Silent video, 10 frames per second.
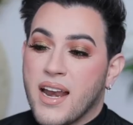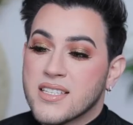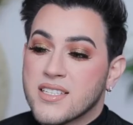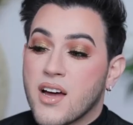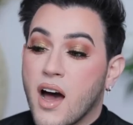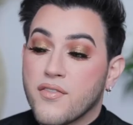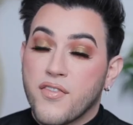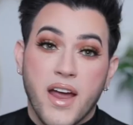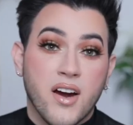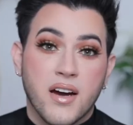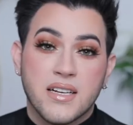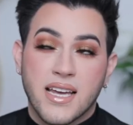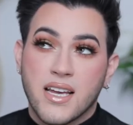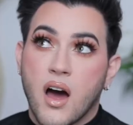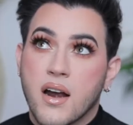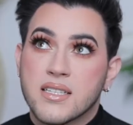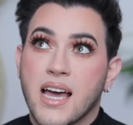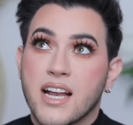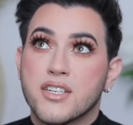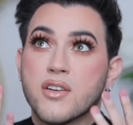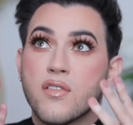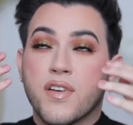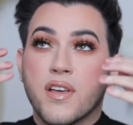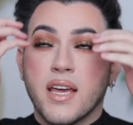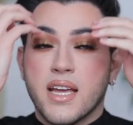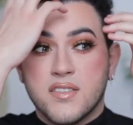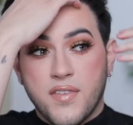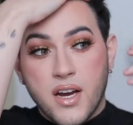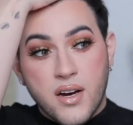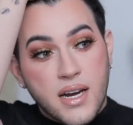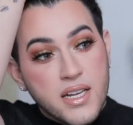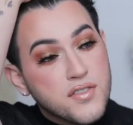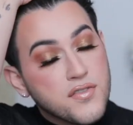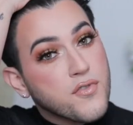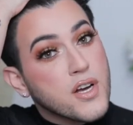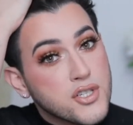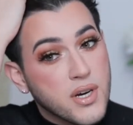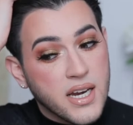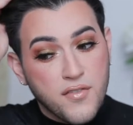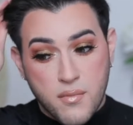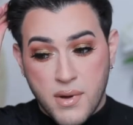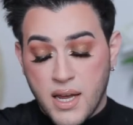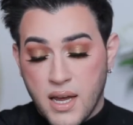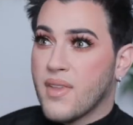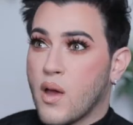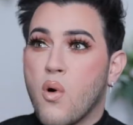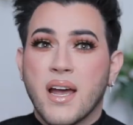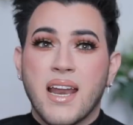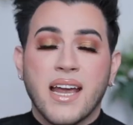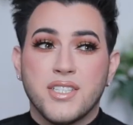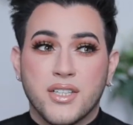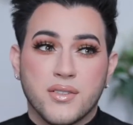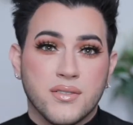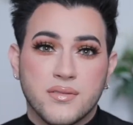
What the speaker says: And it's not fair. It's like, honestly, I just don't feel like it's fair, and it's frustrating for me. Like, what can I do?